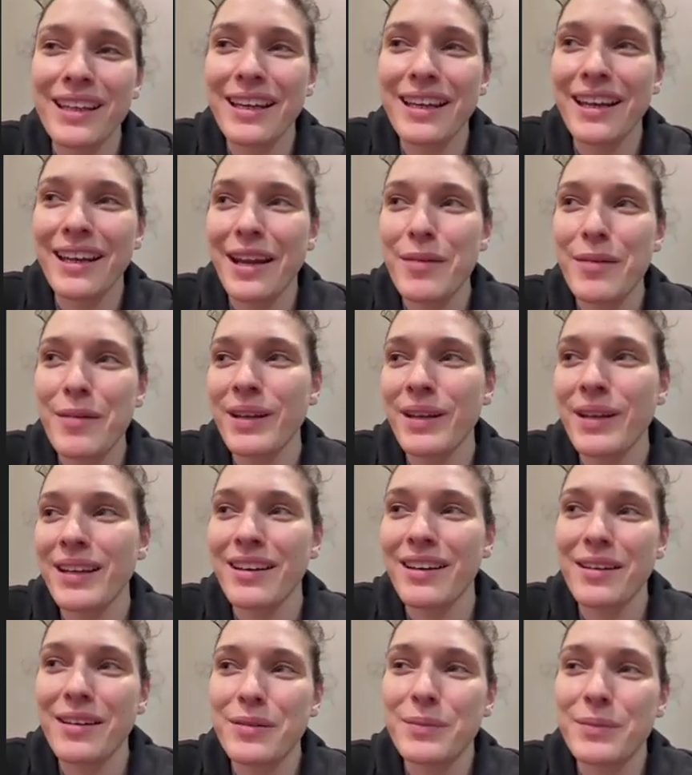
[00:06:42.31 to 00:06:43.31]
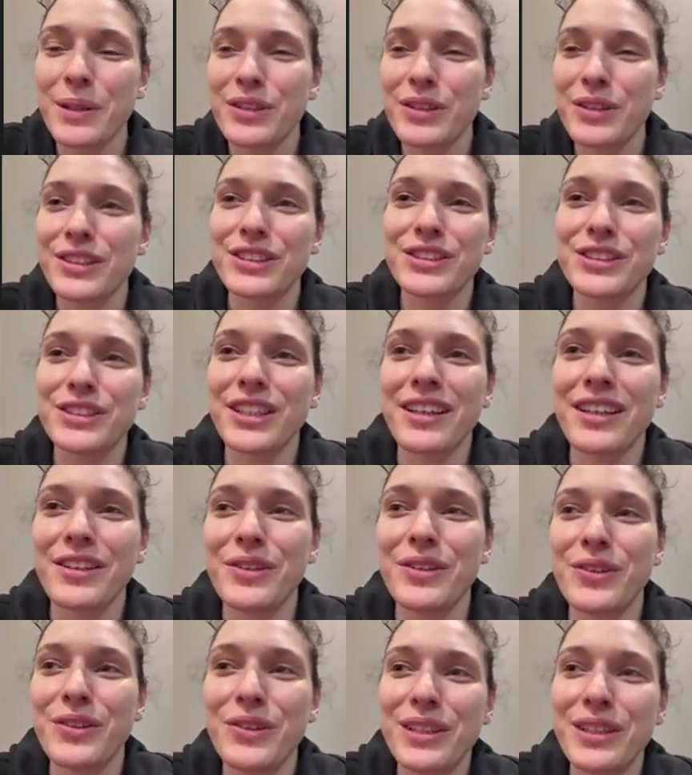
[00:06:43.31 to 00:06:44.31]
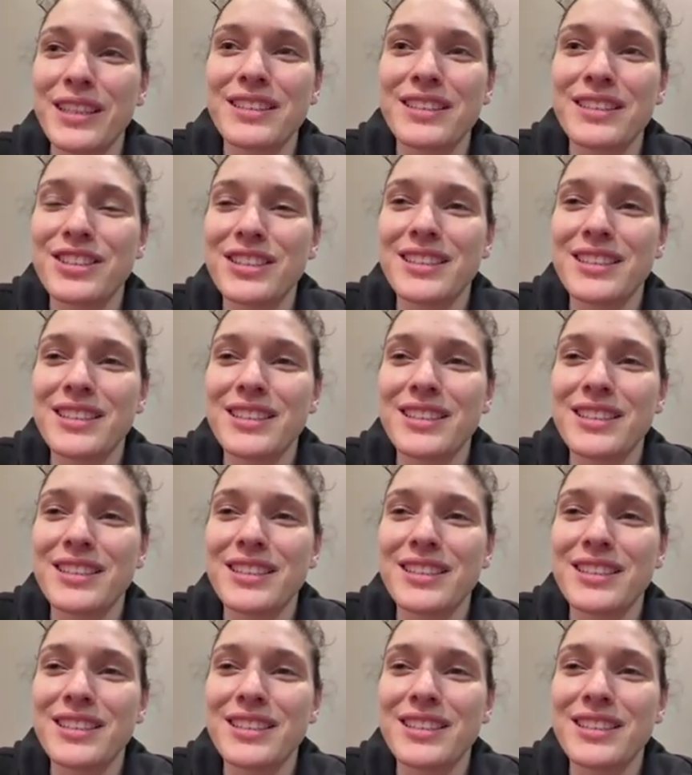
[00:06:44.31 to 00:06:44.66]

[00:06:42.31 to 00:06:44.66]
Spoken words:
It can happen because it's